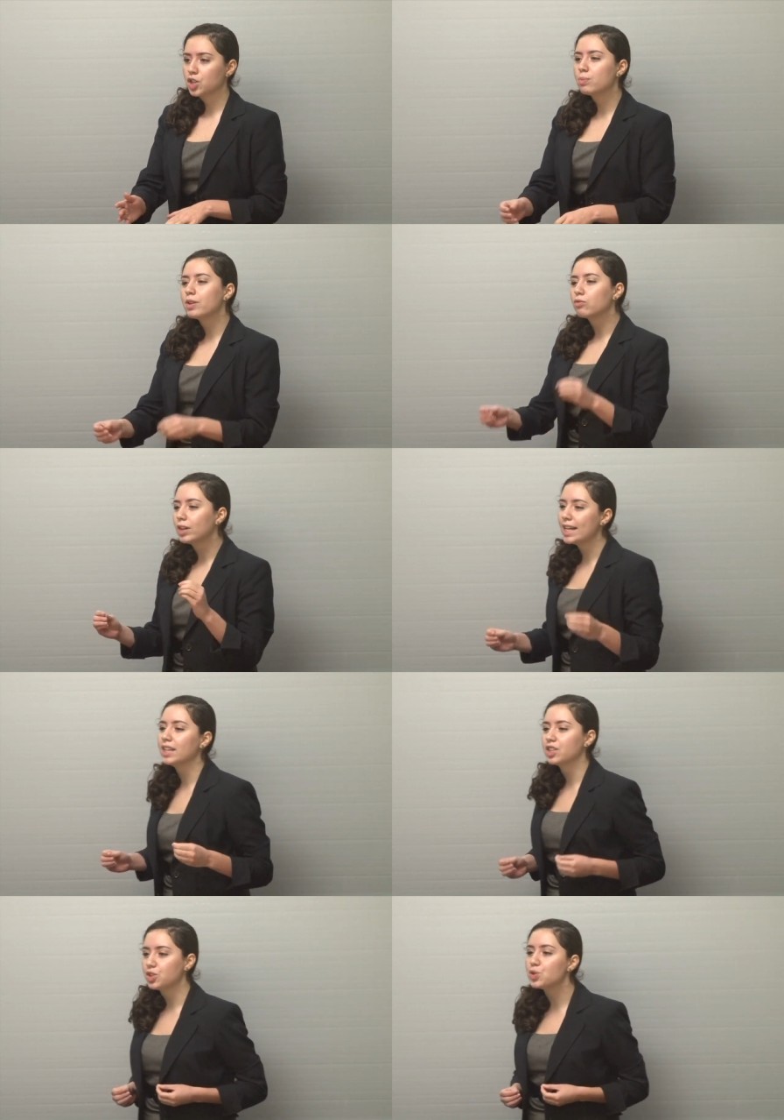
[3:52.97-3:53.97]
you've been
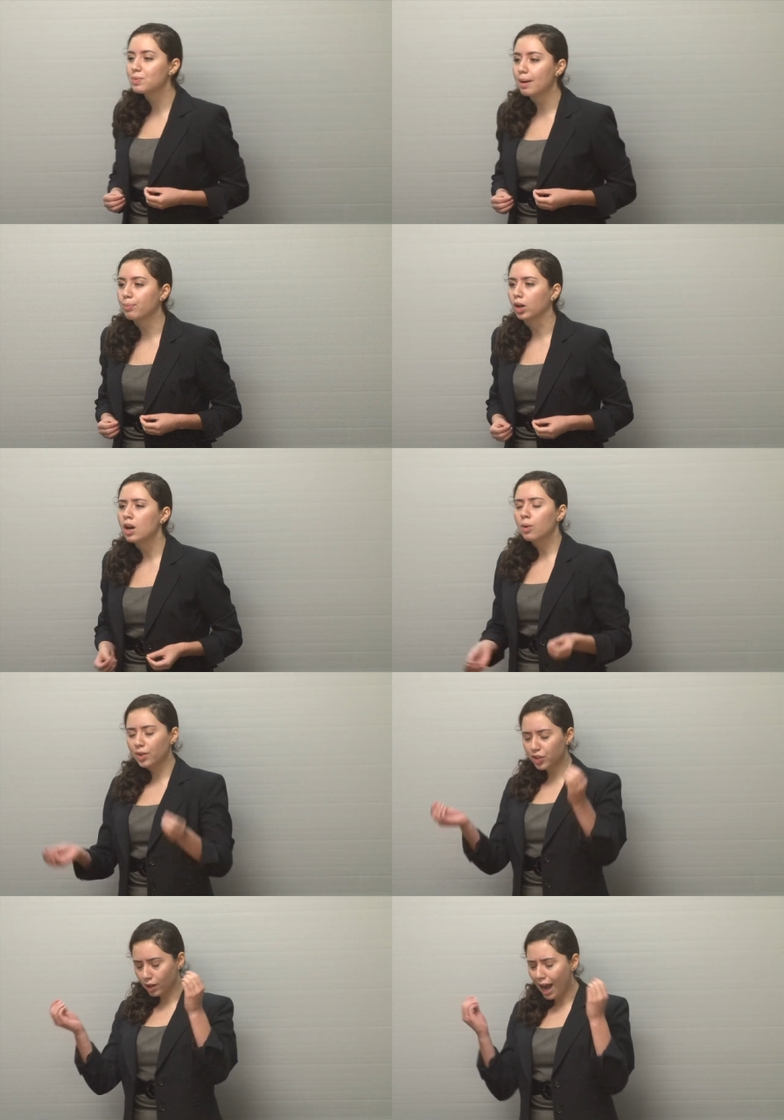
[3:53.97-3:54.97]
reading the newspaper
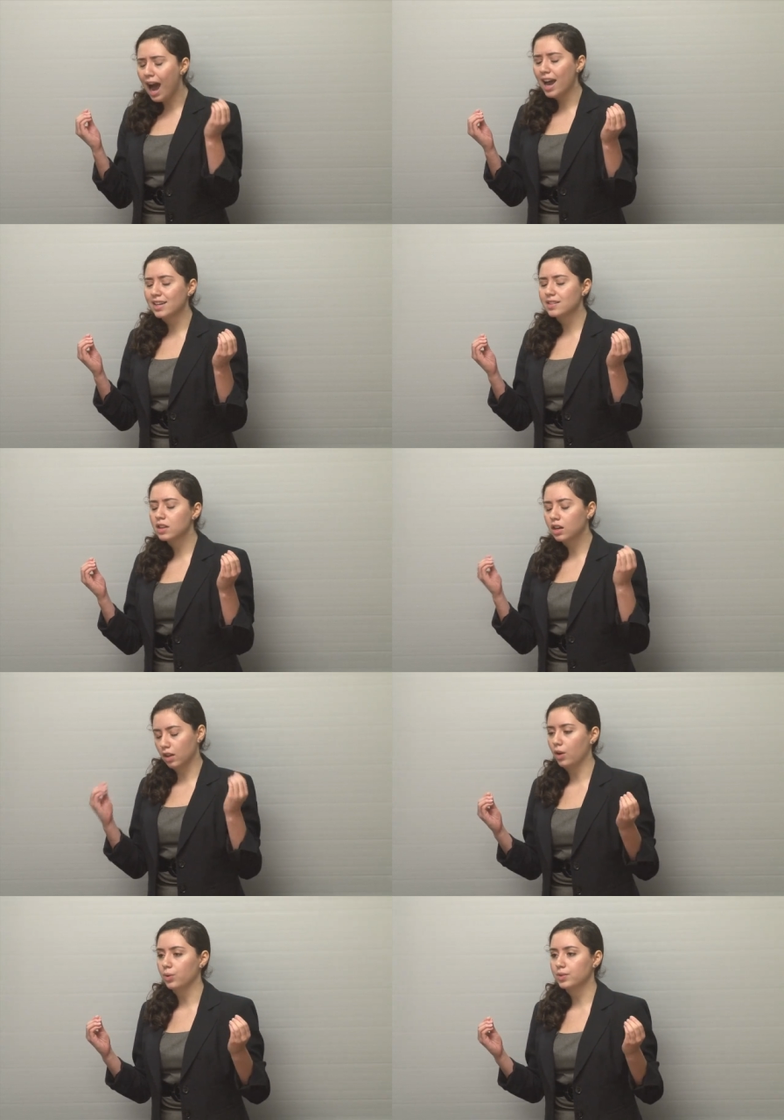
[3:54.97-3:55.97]
with your eyes
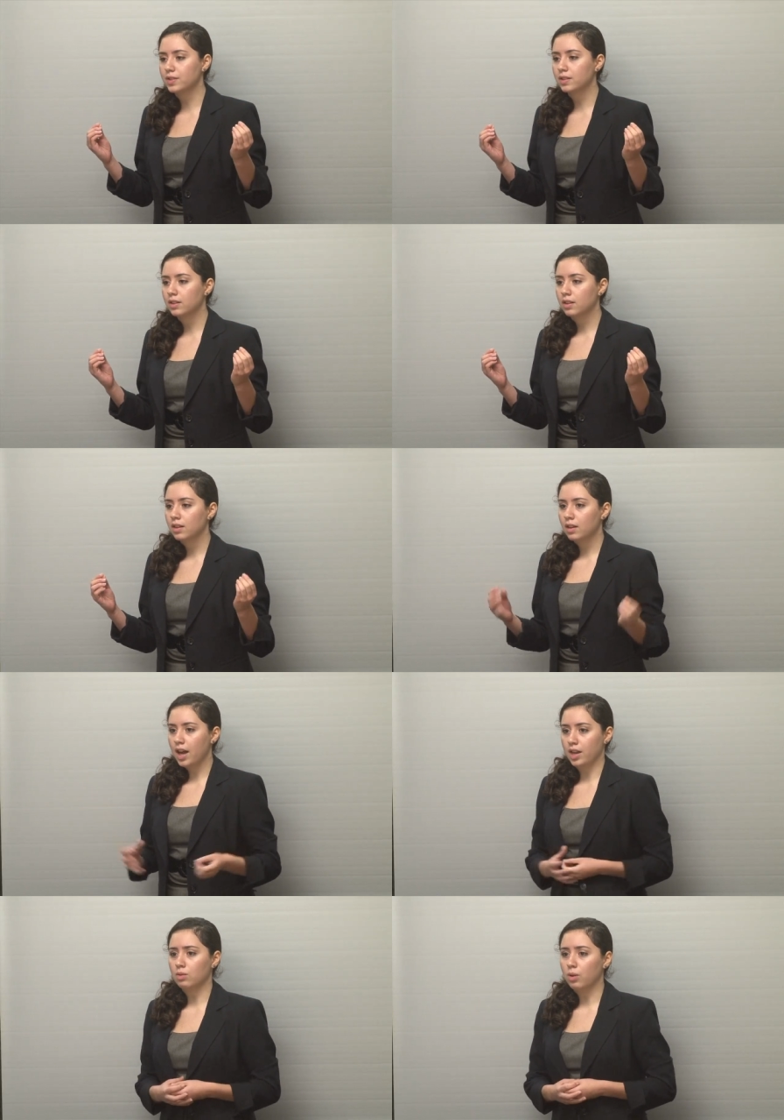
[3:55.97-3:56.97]
closed."
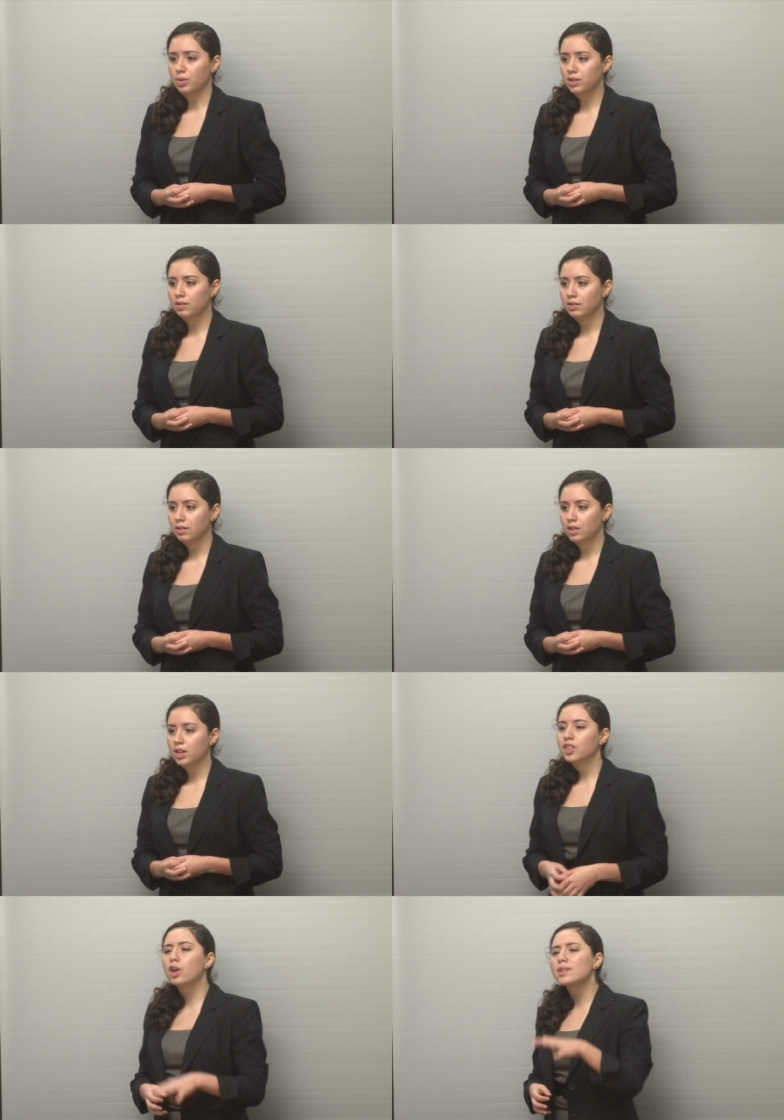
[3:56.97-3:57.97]
End
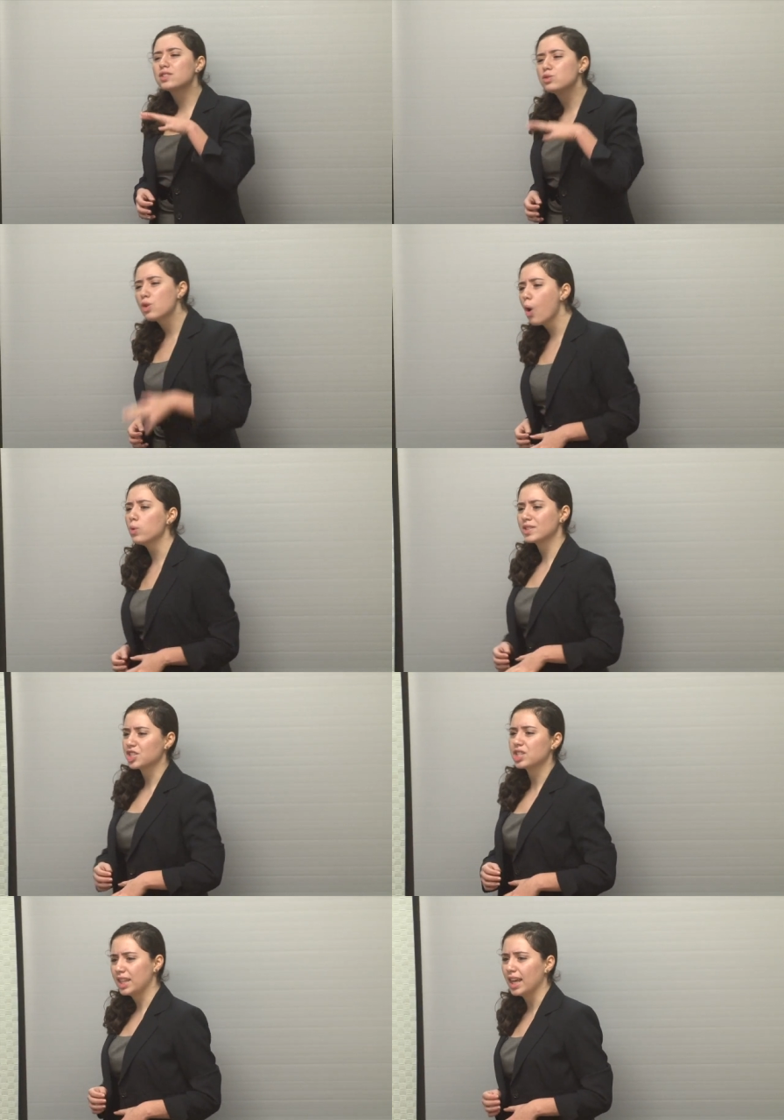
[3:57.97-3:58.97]
quote. There is no
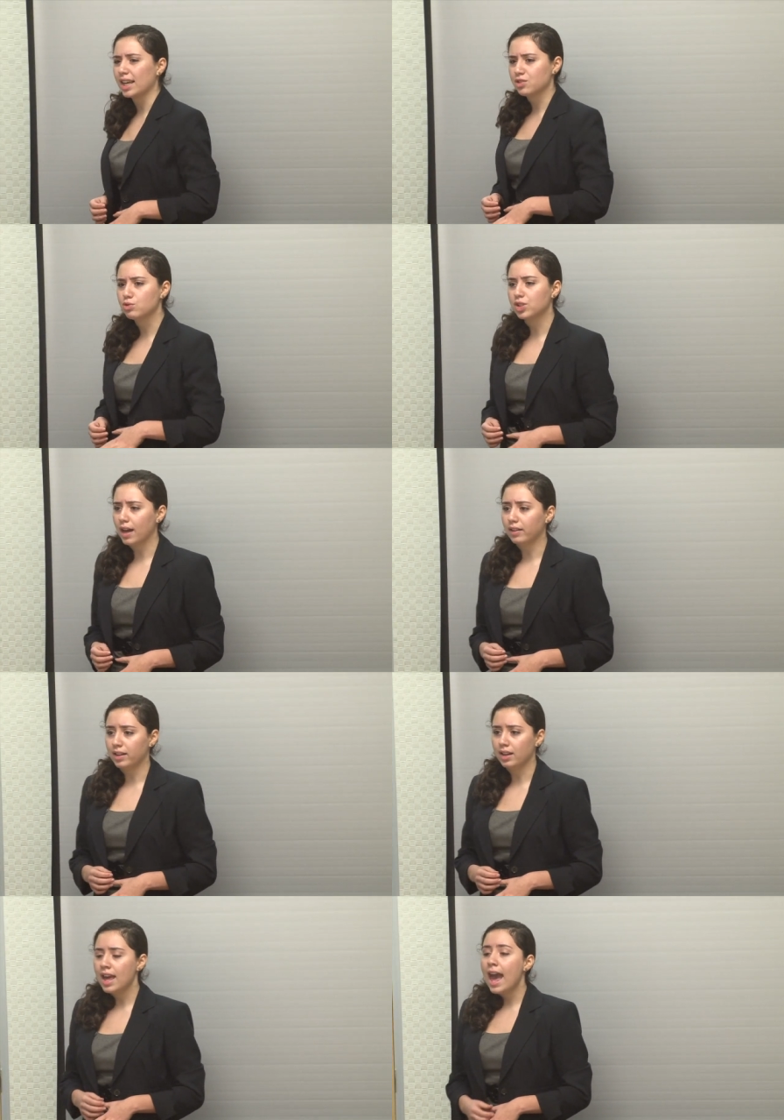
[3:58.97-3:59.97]
such thing as neutrality,